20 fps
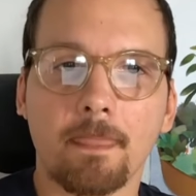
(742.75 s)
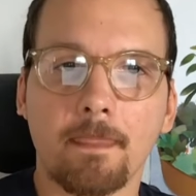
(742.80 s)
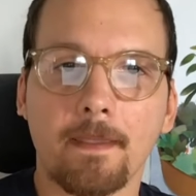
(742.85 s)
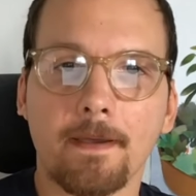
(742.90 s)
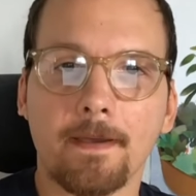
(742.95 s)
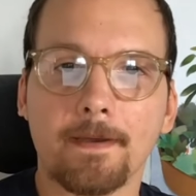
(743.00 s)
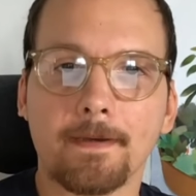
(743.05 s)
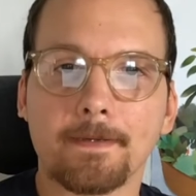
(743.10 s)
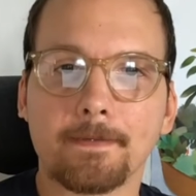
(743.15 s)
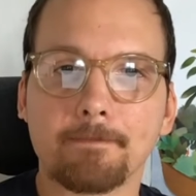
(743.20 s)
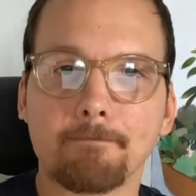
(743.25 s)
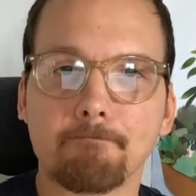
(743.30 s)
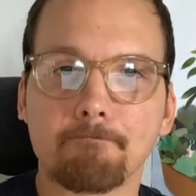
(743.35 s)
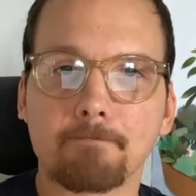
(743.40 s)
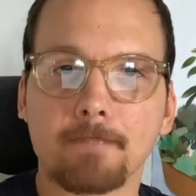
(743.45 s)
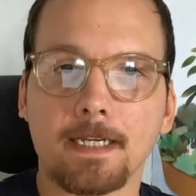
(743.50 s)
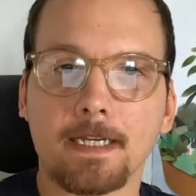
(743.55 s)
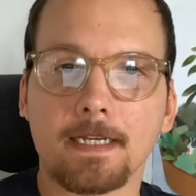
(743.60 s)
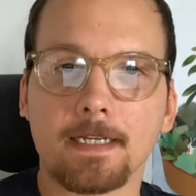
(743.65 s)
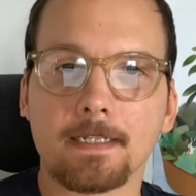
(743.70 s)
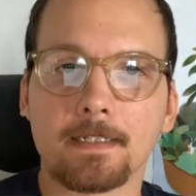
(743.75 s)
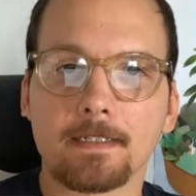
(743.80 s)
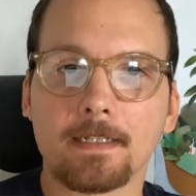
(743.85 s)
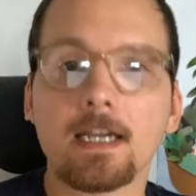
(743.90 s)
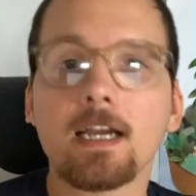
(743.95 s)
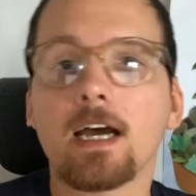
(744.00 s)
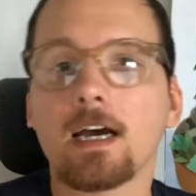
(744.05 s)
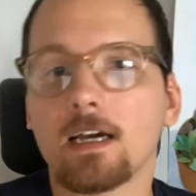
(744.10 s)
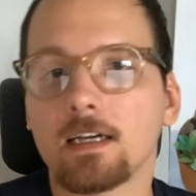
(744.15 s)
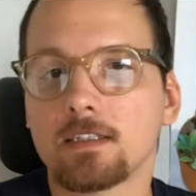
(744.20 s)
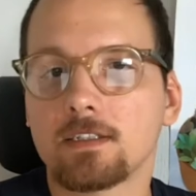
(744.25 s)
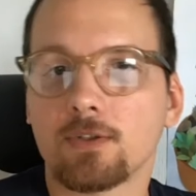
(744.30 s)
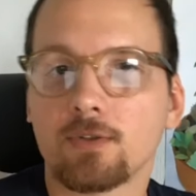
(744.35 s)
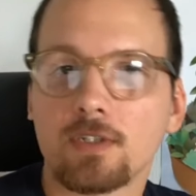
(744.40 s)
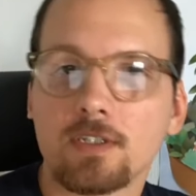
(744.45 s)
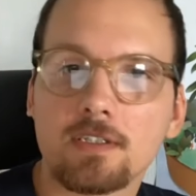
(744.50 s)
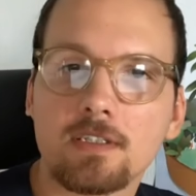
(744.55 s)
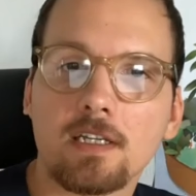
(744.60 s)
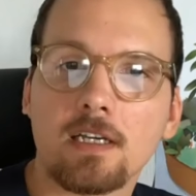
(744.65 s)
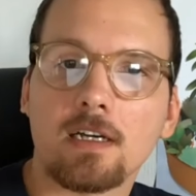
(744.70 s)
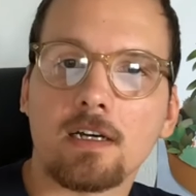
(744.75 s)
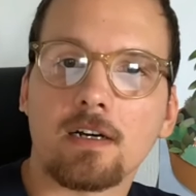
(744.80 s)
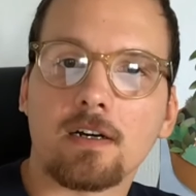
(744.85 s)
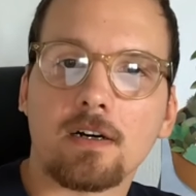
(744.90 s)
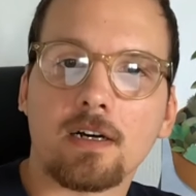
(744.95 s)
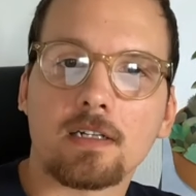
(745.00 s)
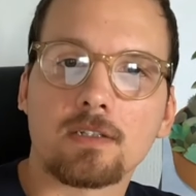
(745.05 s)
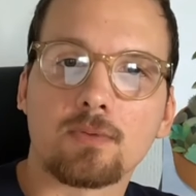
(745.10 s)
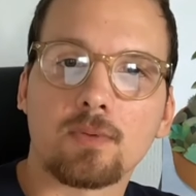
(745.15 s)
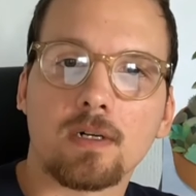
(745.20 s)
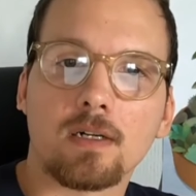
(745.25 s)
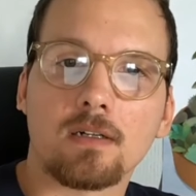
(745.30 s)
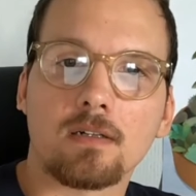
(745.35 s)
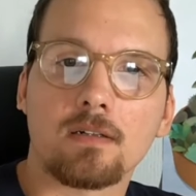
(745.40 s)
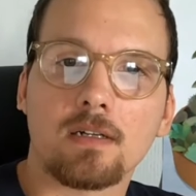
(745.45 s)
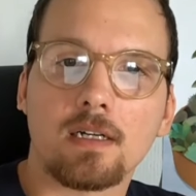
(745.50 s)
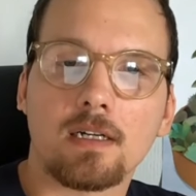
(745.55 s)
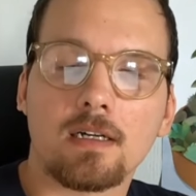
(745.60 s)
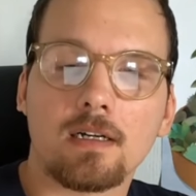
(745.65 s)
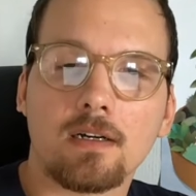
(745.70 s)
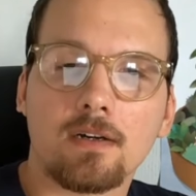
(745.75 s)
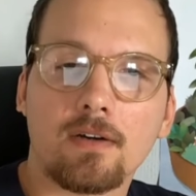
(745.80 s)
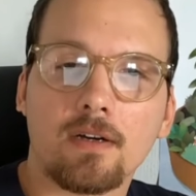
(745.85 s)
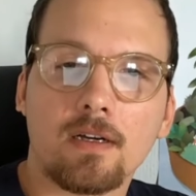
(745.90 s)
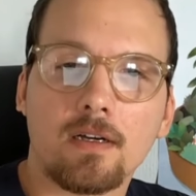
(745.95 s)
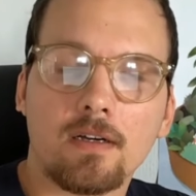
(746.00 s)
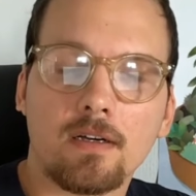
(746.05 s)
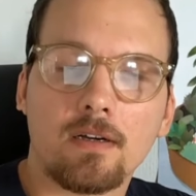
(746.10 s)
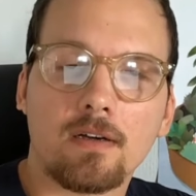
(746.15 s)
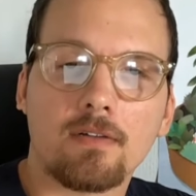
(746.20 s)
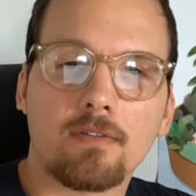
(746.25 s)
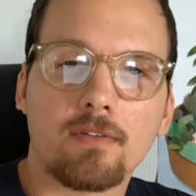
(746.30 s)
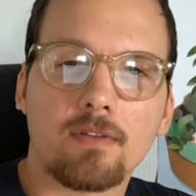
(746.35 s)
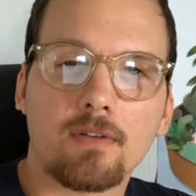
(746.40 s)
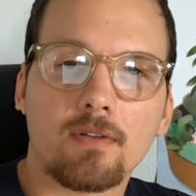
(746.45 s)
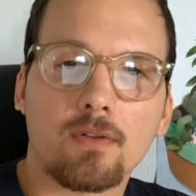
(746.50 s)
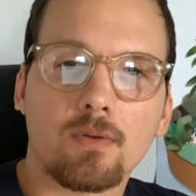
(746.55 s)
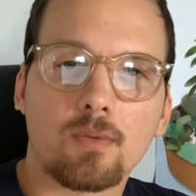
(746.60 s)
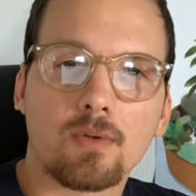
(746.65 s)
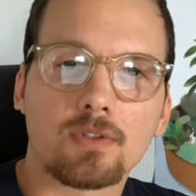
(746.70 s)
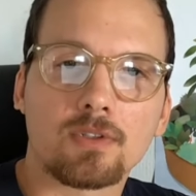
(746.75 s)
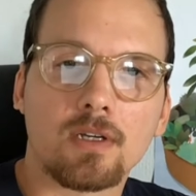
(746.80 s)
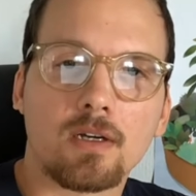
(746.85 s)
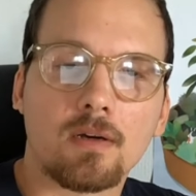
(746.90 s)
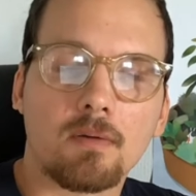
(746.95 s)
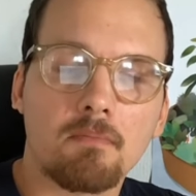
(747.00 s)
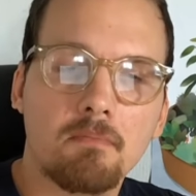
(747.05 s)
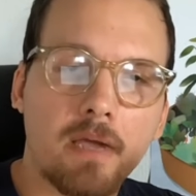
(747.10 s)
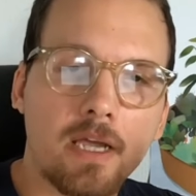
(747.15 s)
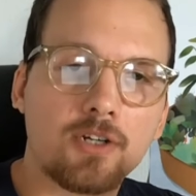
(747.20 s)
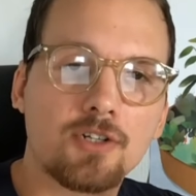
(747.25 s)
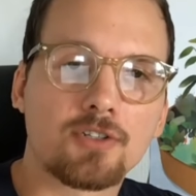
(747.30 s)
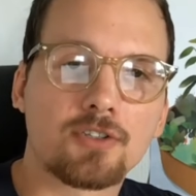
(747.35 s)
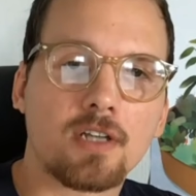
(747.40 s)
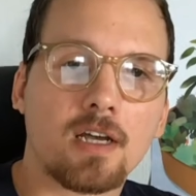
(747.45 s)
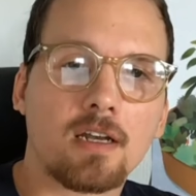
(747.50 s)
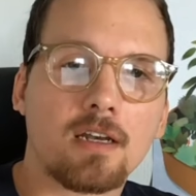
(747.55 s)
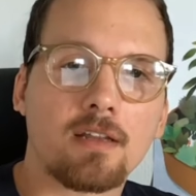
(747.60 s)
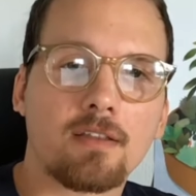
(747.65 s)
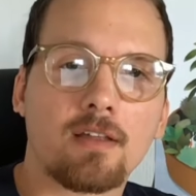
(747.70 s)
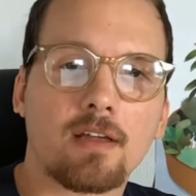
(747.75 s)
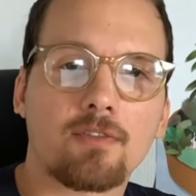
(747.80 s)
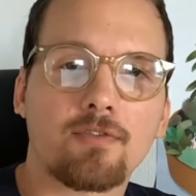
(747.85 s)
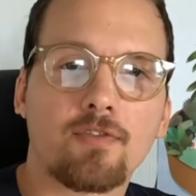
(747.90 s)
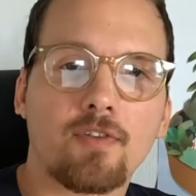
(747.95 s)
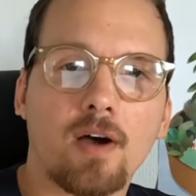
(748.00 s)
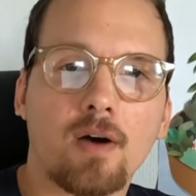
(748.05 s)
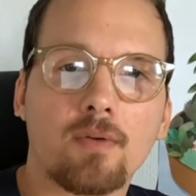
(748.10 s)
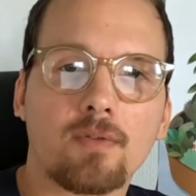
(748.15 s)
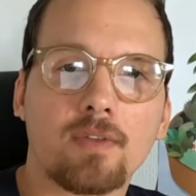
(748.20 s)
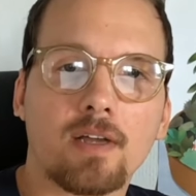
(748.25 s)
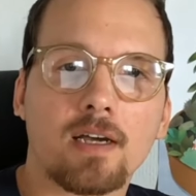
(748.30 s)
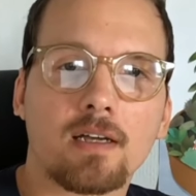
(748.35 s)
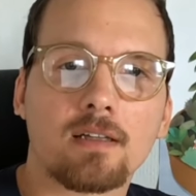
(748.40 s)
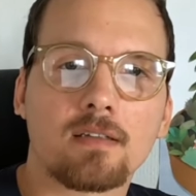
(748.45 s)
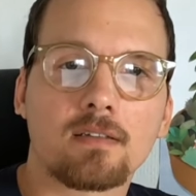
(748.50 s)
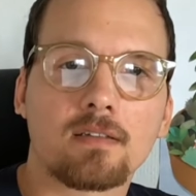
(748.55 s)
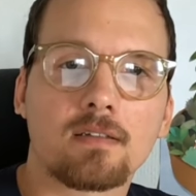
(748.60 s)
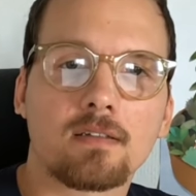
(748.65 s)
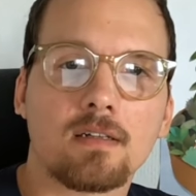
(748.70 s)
And yeah, as you can see here as well, there was a major study that found that